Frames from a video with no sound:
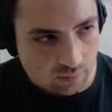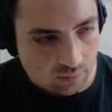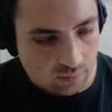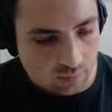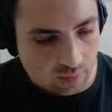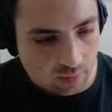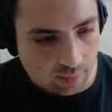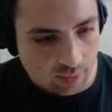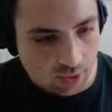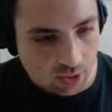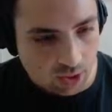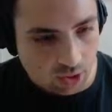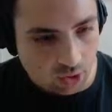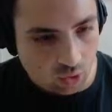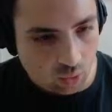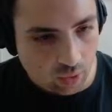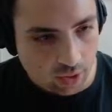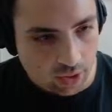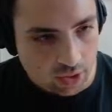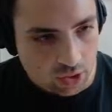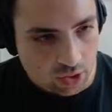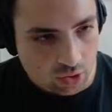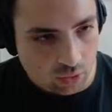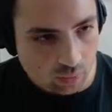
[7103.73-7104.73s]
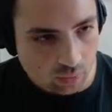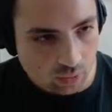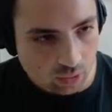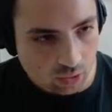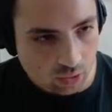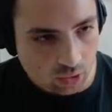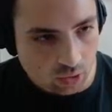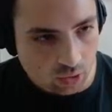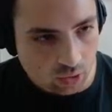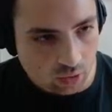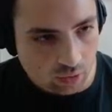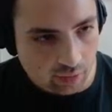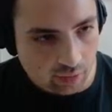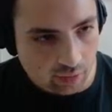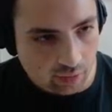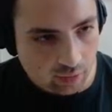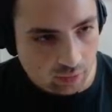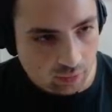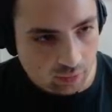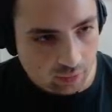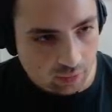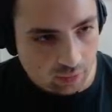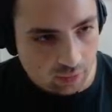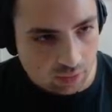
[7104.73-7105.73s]
Maybe not quite so long
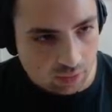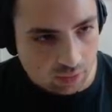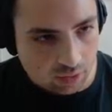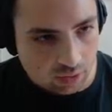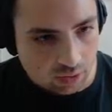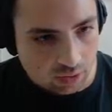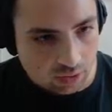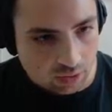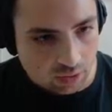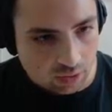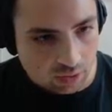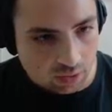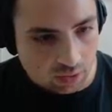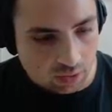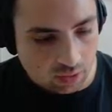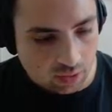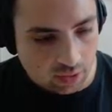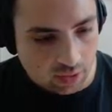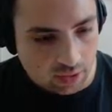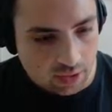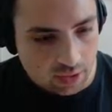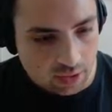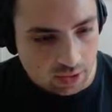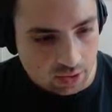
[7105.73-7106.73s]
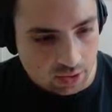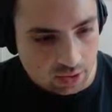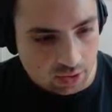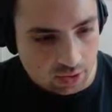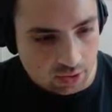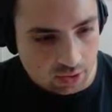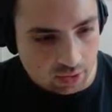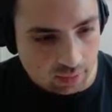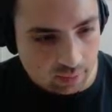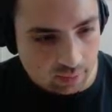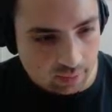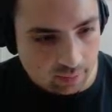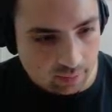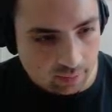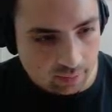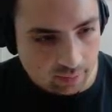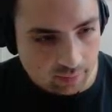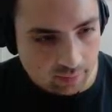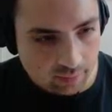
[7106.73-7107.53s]
though. Let's nice.